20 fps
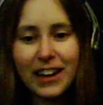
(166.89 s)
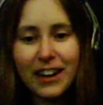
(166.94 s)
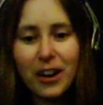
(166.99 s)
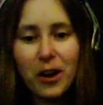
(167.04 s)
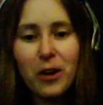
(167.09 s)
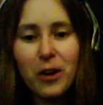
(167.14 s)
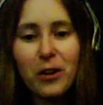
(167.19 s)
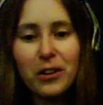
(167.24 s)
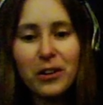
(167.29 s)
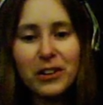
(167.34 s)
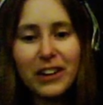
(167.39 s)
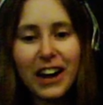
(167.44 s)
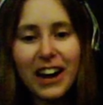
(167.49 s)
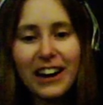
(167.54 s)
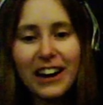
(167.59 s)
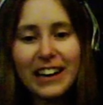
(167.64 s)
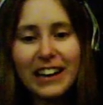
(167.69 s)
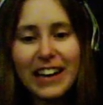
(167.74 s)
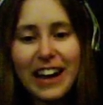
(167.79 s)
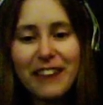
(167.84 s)
Oh, I
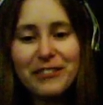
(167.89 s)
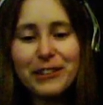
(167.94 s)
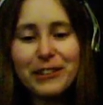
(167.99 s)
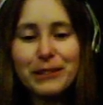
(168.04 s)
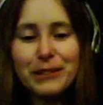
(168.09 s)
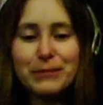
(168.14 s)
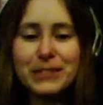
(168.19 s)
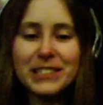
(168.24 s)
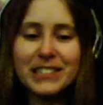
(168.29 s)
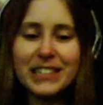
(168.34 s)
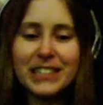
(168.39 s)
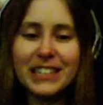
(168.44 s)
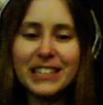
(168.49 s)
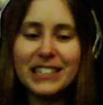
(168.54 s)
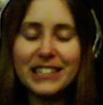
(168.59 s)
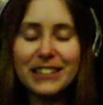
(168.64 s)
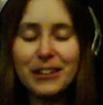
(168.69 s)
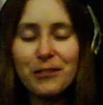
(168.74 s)
already have Creeps Enchanted.